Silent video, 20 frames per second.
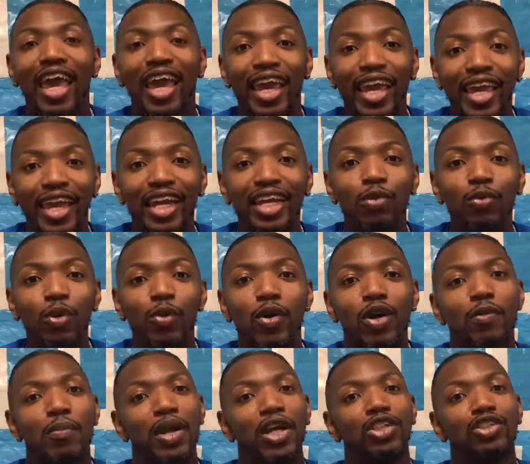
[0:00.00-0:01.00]
And we
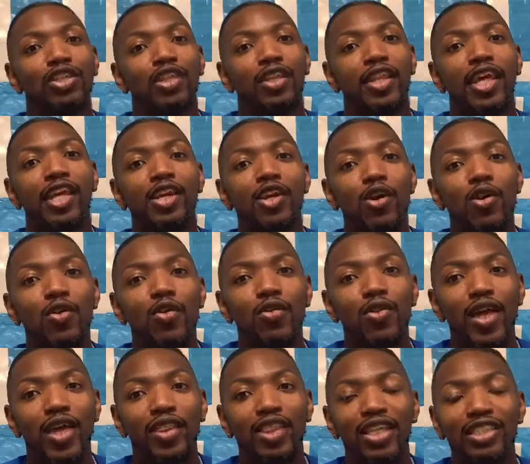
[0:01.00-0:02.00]
want to make sure that they know
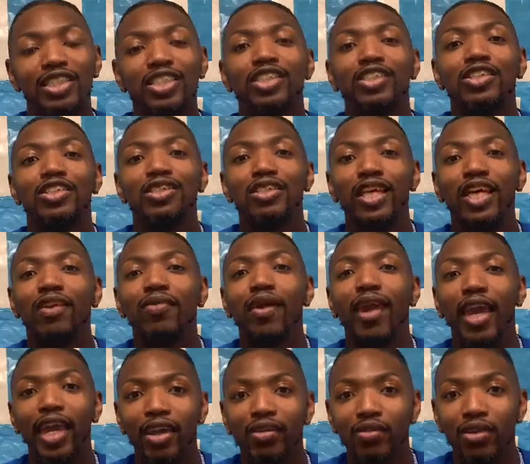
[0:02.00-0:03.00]
that this is their safe
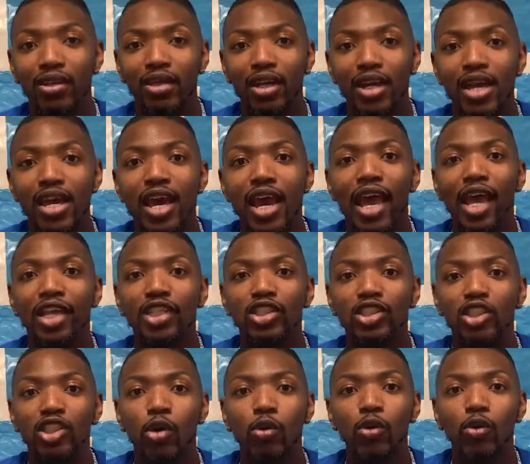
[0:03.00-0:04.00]
haven. And
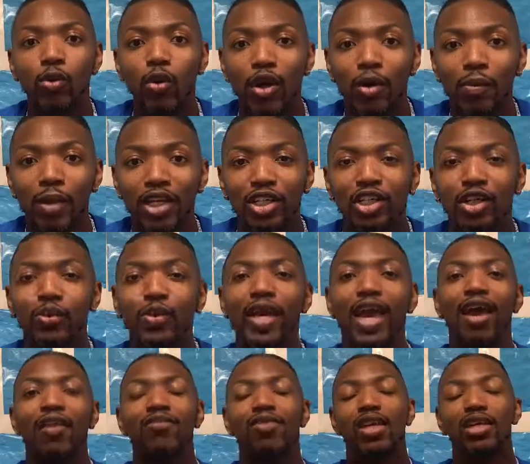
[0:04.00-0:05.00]
so we want to make sure we
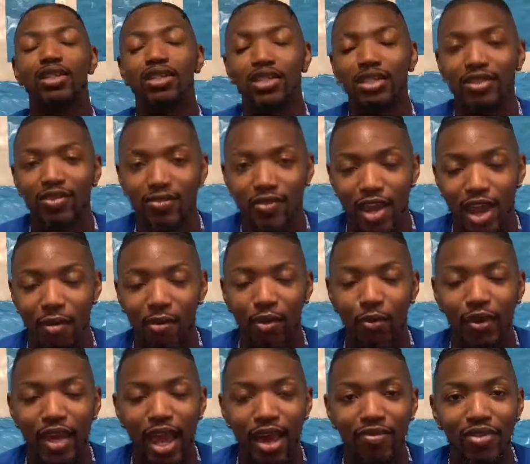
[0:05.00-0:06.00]
have that sense of family,
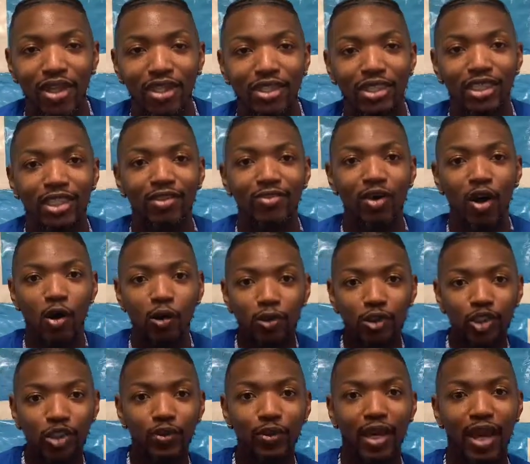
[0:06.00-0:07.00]
we have that sense of
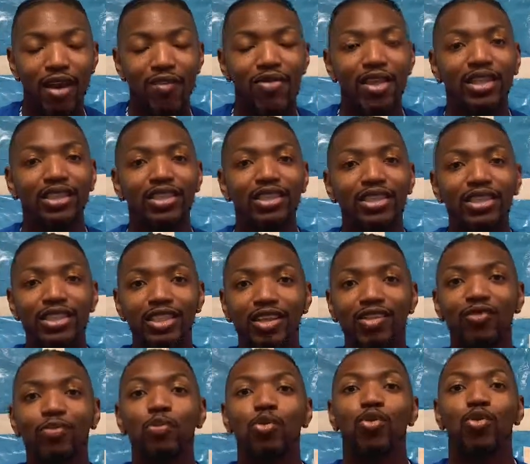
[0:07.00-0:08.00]
culture, we have that sense
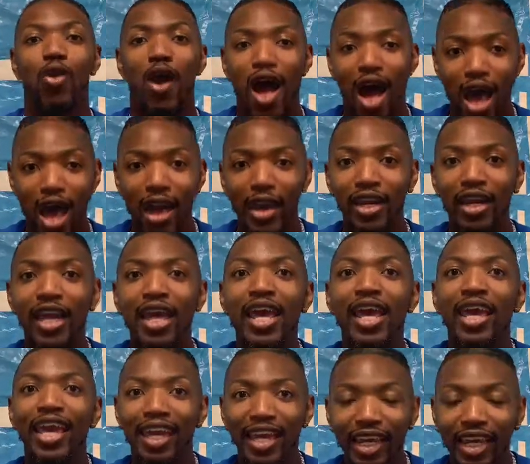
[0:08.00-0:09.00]
of pride
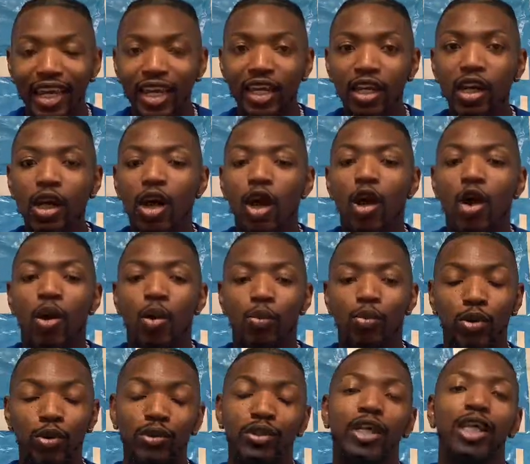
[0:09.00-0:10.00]
in
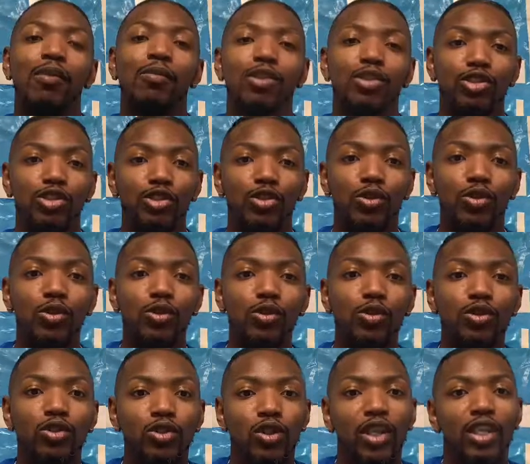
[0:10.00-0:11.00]
Bruce Elementary
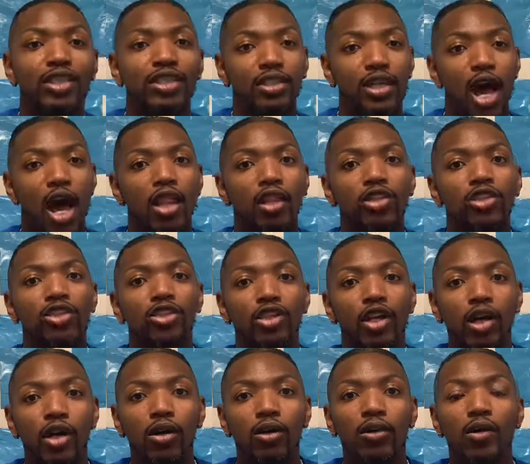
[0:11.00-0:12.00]
School, so that scholars
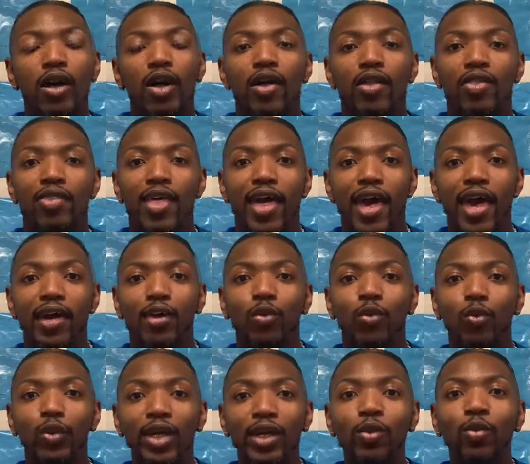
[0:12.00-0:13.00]
know
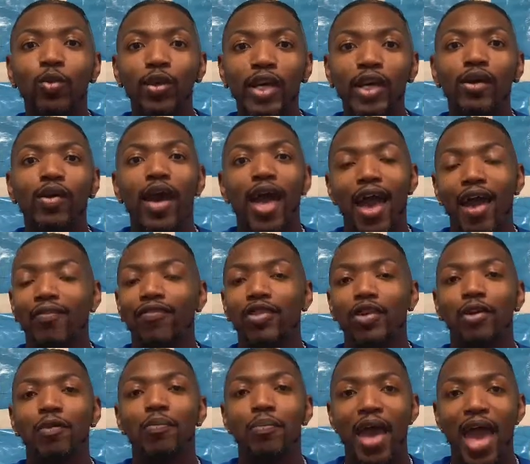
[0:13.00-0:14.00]
that we will have
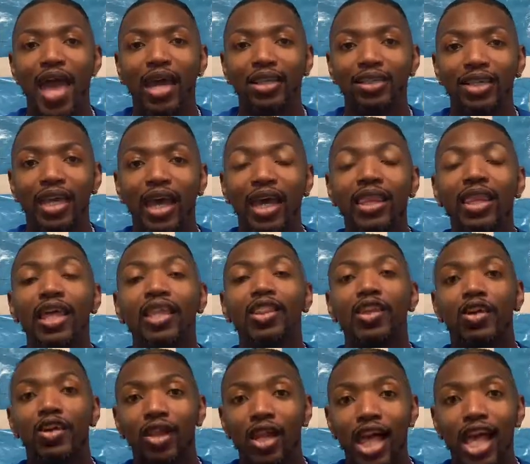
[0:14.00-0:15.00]
their backs and that
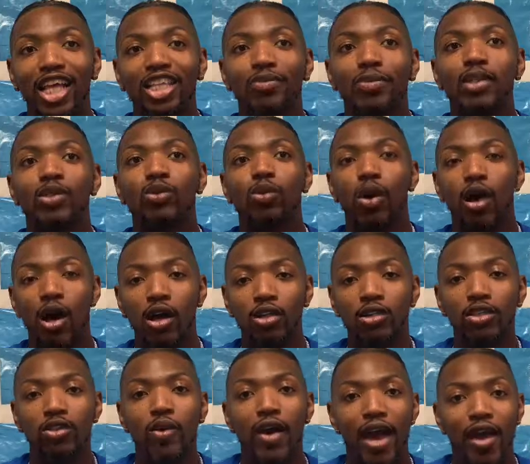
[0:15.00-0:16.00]
their classmates will
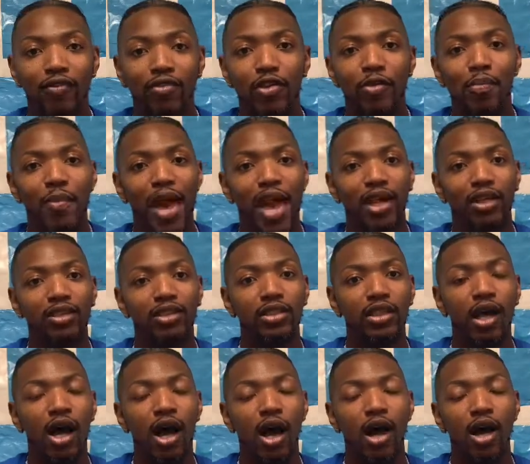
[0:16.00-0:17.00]
also have their backs
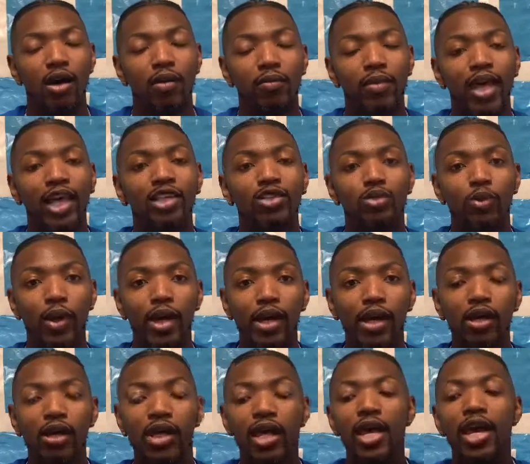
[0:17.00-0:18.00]
as
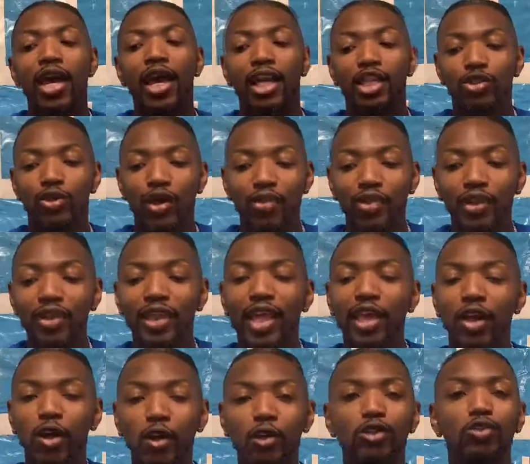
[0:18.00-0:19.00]
well. And so I think
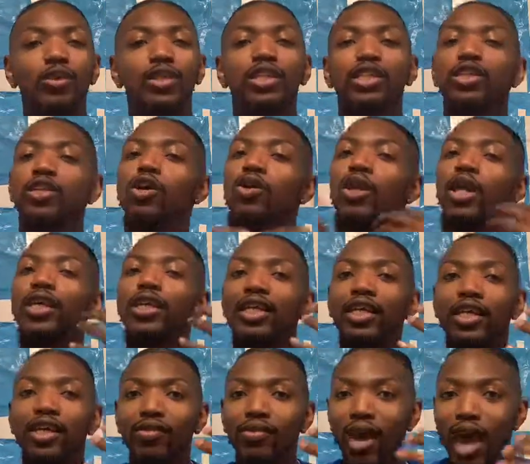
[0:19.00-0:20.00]
that goes with this whole
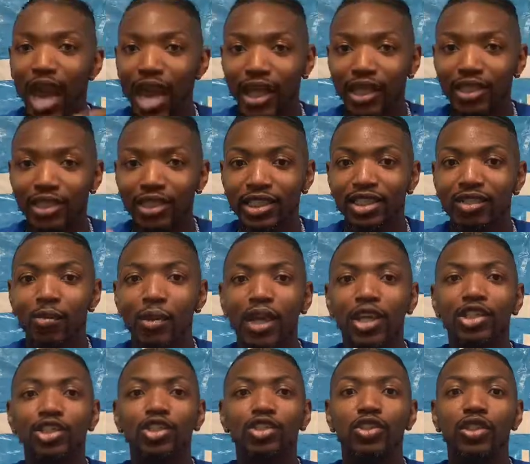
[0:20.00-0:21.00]
idea of access and
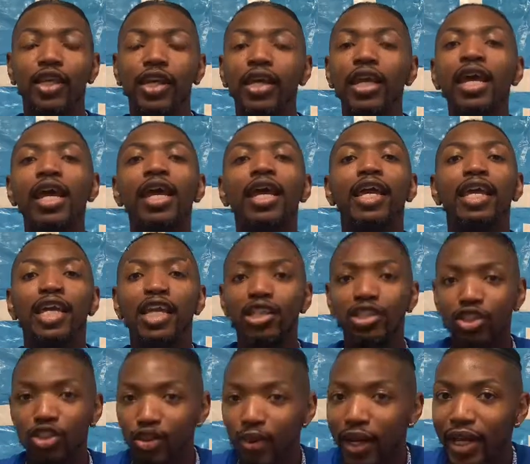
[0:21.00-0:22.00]
making sure that
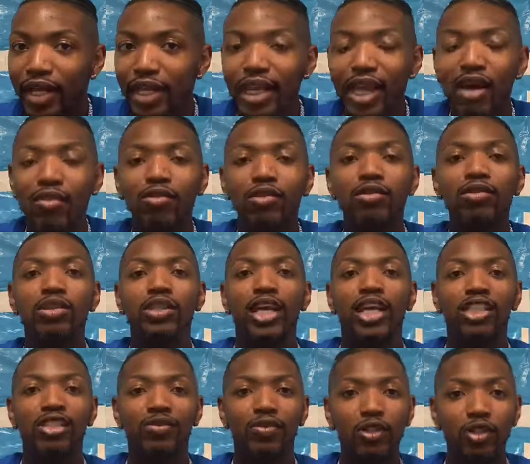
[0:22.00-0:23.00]
each grade level
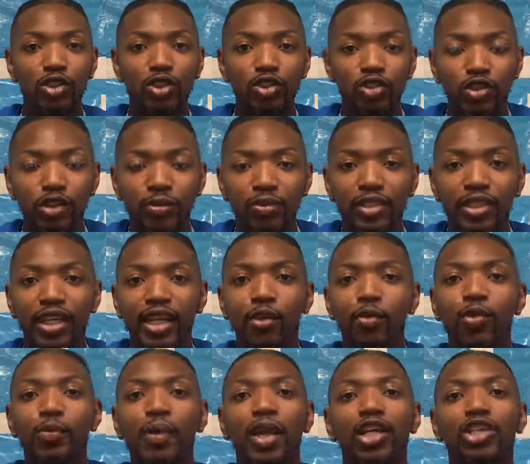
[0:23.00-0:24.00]
takes field trips and that
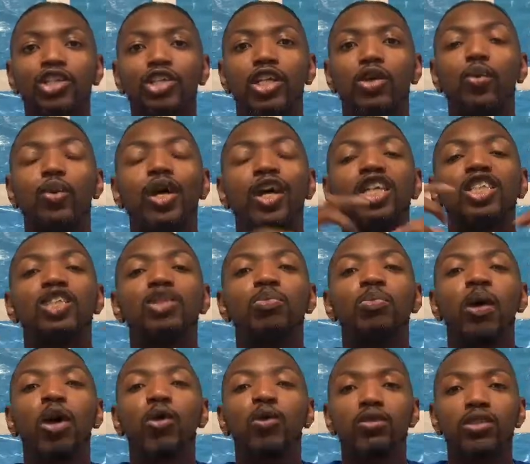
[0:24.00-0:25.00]
we make sure that we're
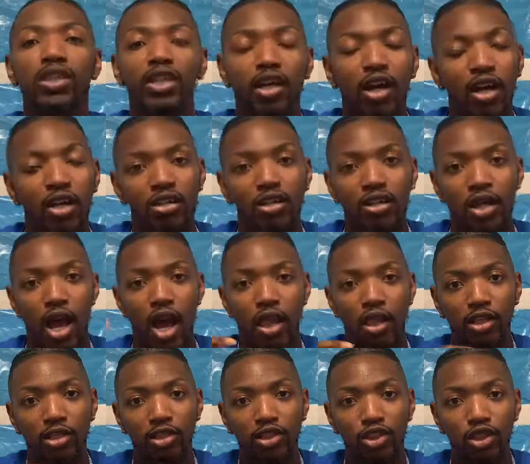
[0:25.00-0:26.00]
exposing our
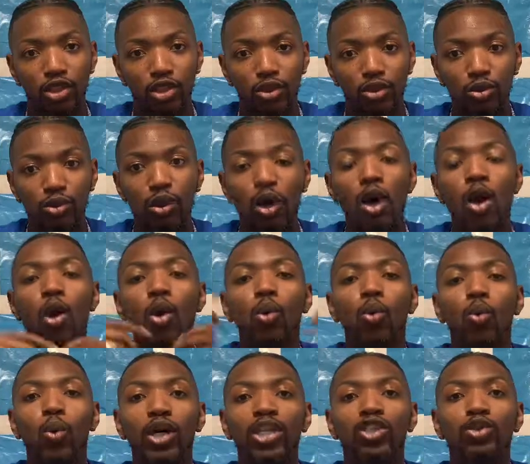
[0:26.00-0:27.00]
scholars to
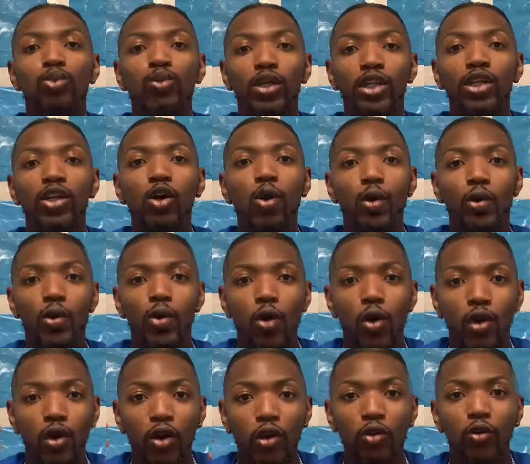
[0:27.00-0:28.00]
what's really going
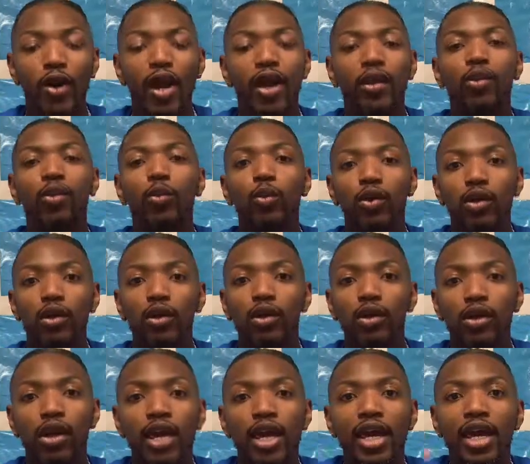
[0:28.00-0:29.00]
on around the
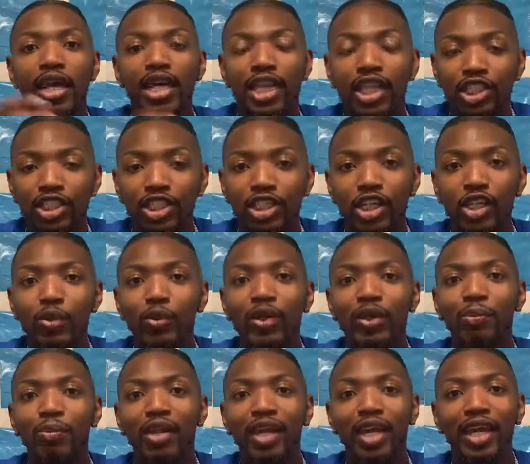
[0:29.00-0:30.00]
world. Each year
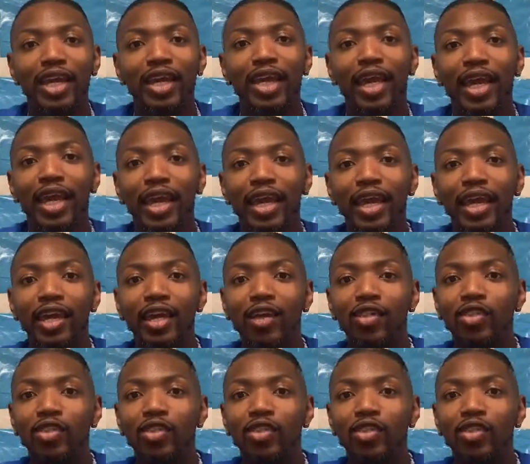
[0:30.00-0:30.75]
we plan a